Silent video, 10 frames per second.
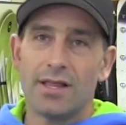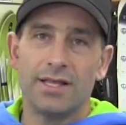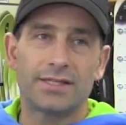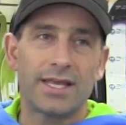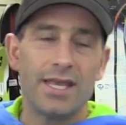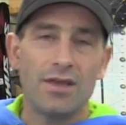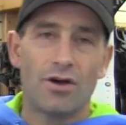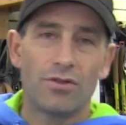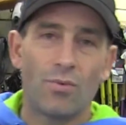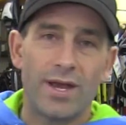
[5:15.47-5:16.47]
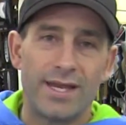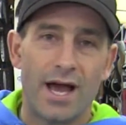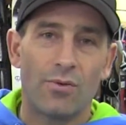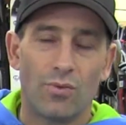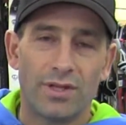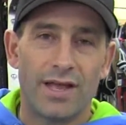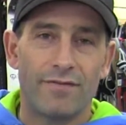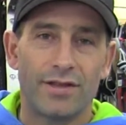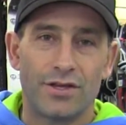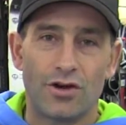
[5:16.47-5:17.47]
This ski on the way down will
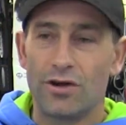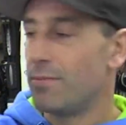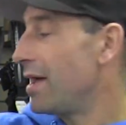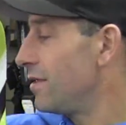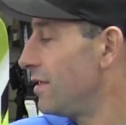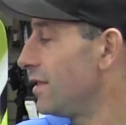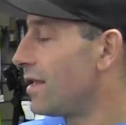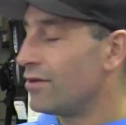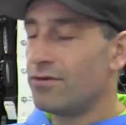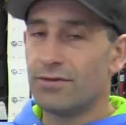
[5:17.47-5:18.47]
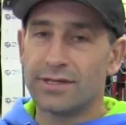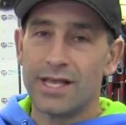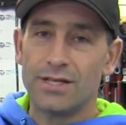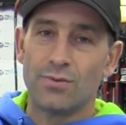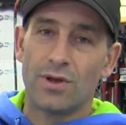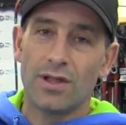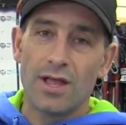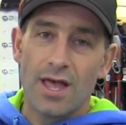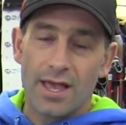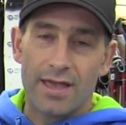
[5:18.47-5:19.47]
definitely turn better than the other two skis will,
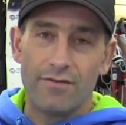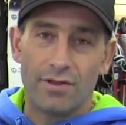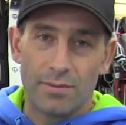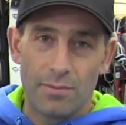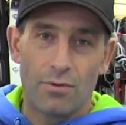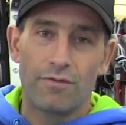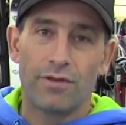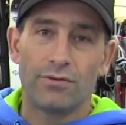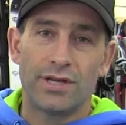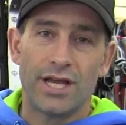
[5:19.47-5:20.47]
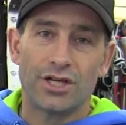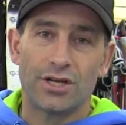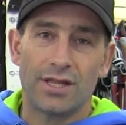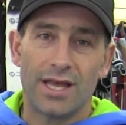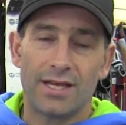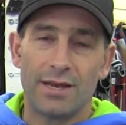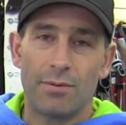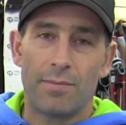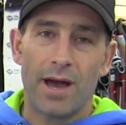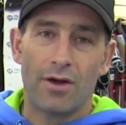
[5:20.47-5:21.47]
give you a little bit more flotation in that
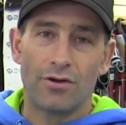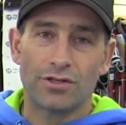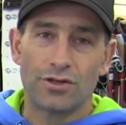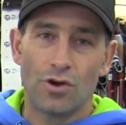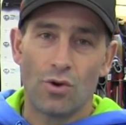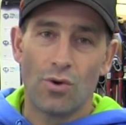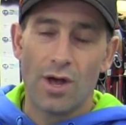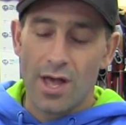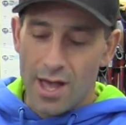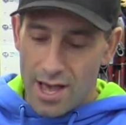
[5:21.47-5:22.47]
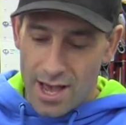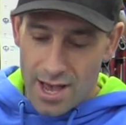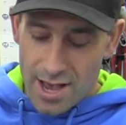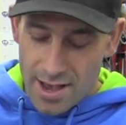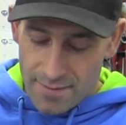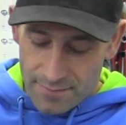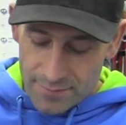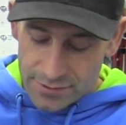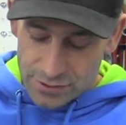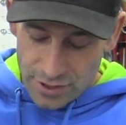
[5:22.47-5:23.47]
deeper powder snow,
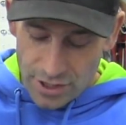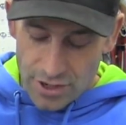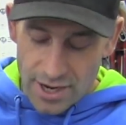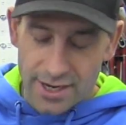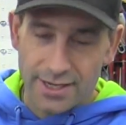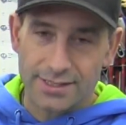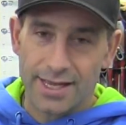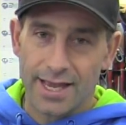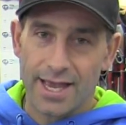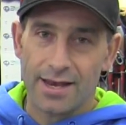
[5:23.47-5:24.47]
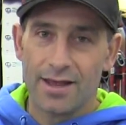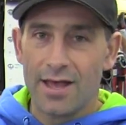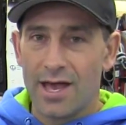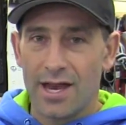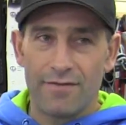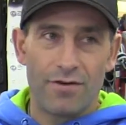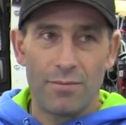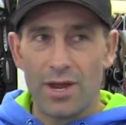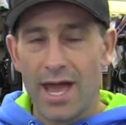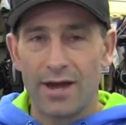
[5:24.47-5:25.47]
so that you're not going to sink in. And if you're
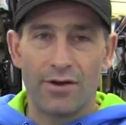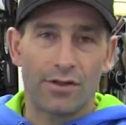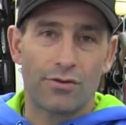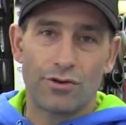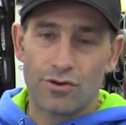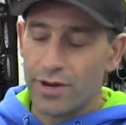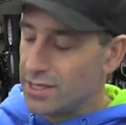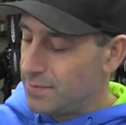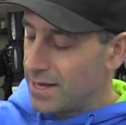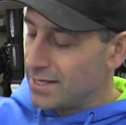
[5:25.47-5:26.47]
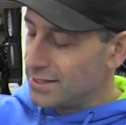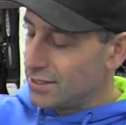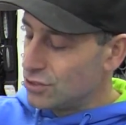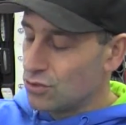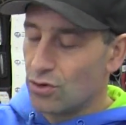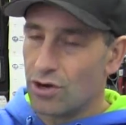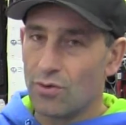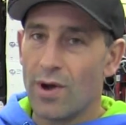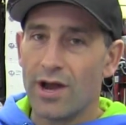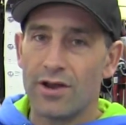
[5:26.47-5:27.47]
meandering through trees, because it is shorter
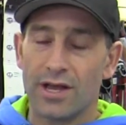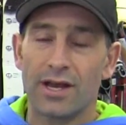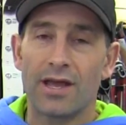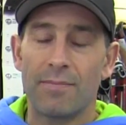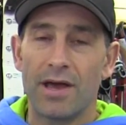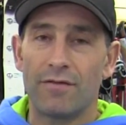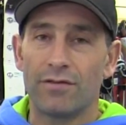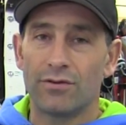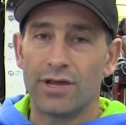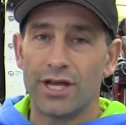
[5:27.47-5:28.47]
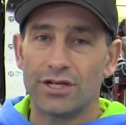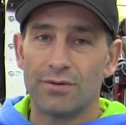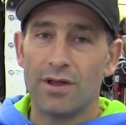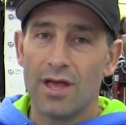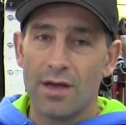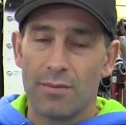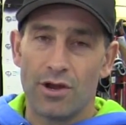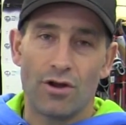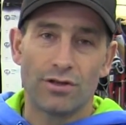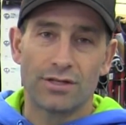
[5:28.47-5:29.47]
and wider, you're going to get better flotation, but
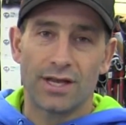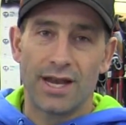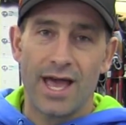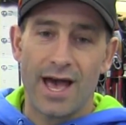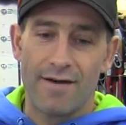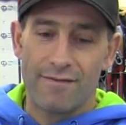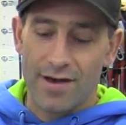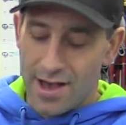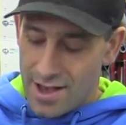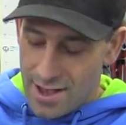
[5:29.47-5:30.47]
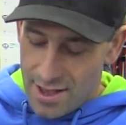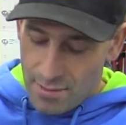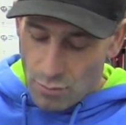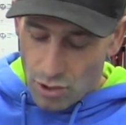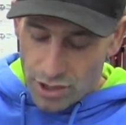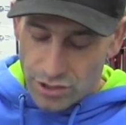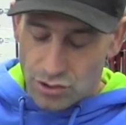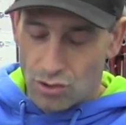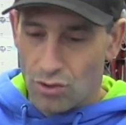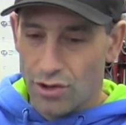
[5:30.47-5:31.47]
you're also going to have more
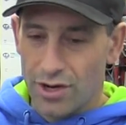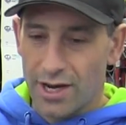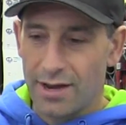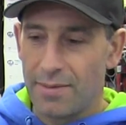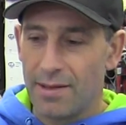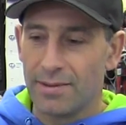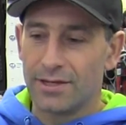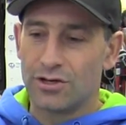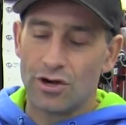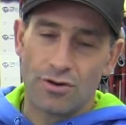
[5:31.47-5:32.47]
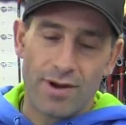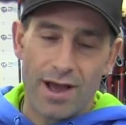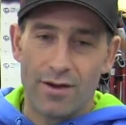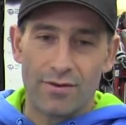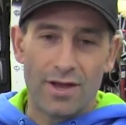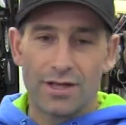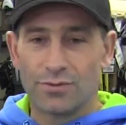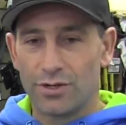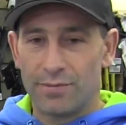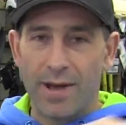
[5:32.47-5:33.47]
control. You're going to be able to turn around,
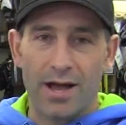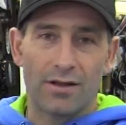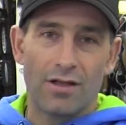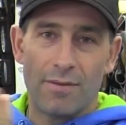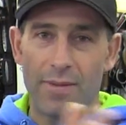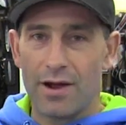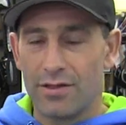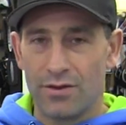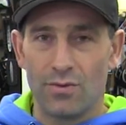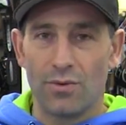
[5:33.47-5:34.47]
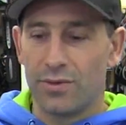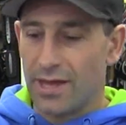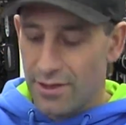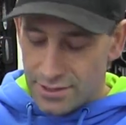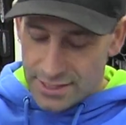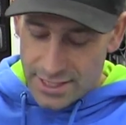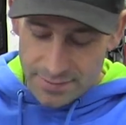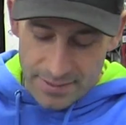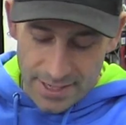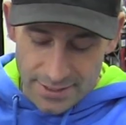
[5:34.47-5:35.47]
switch back a lot better than you will with the other skis,
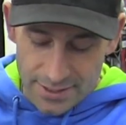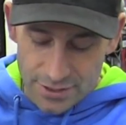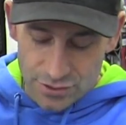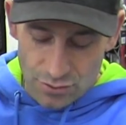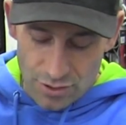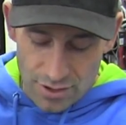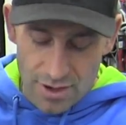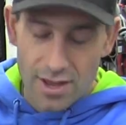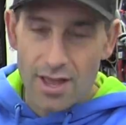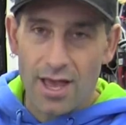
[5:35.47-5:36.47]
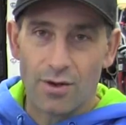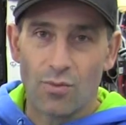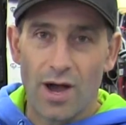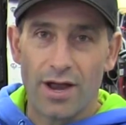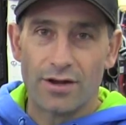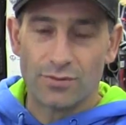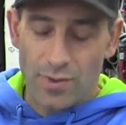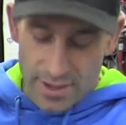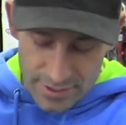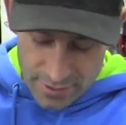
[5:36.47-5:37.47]
because it is shorter and wider as
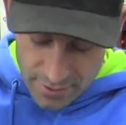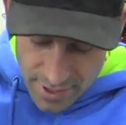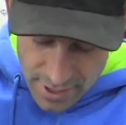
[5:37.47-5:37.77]
well too.